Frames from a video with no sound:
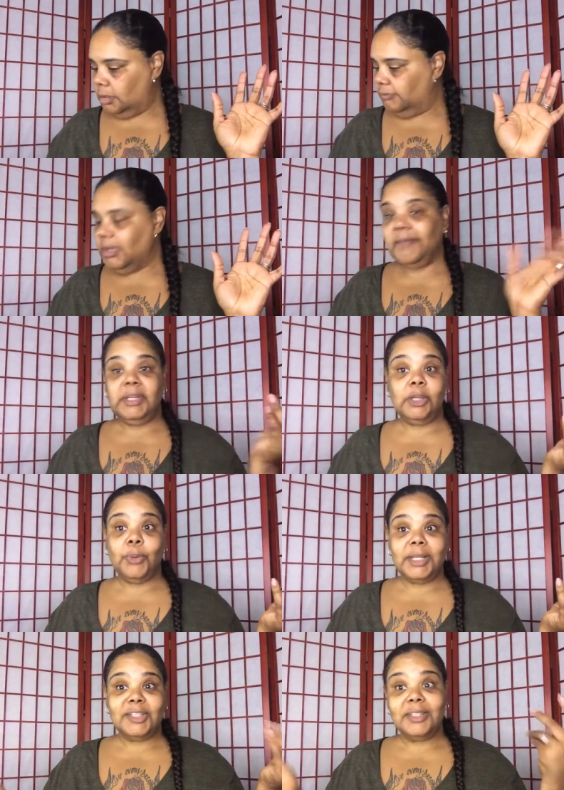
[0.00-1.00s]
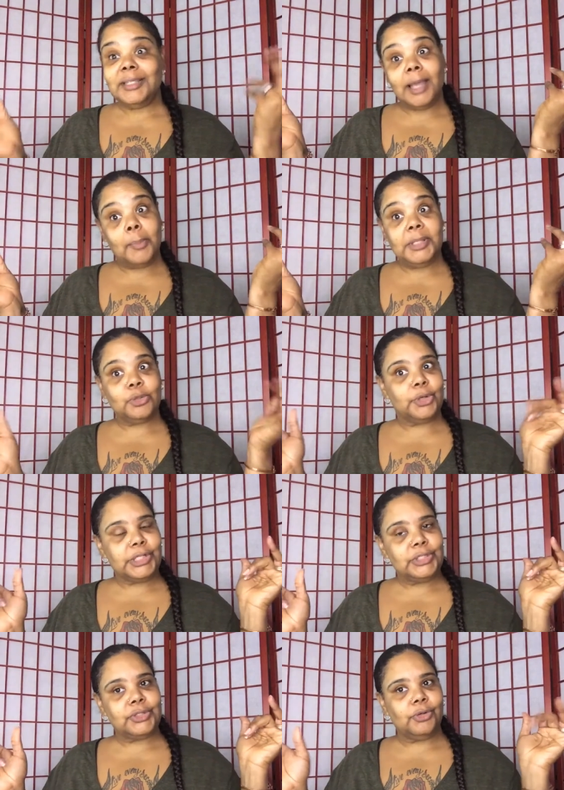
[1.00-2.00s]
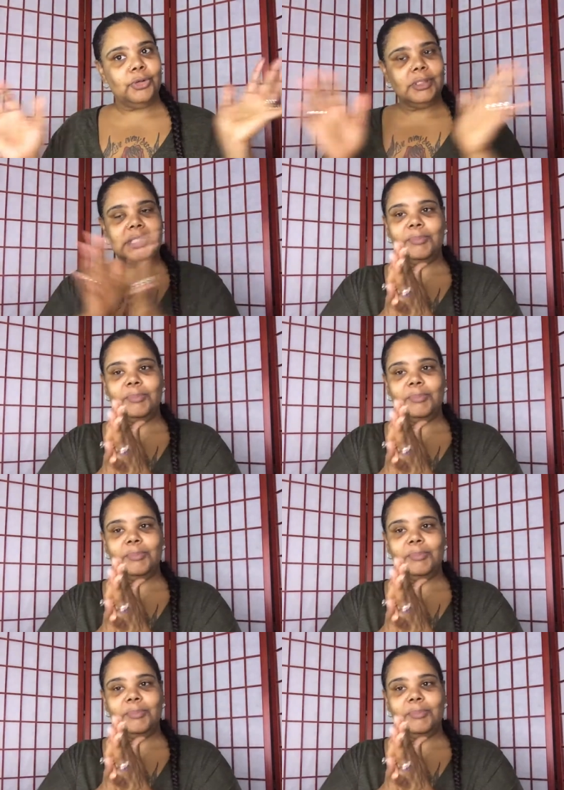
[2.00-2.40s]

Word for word: if you have any questions, comments, or concerns,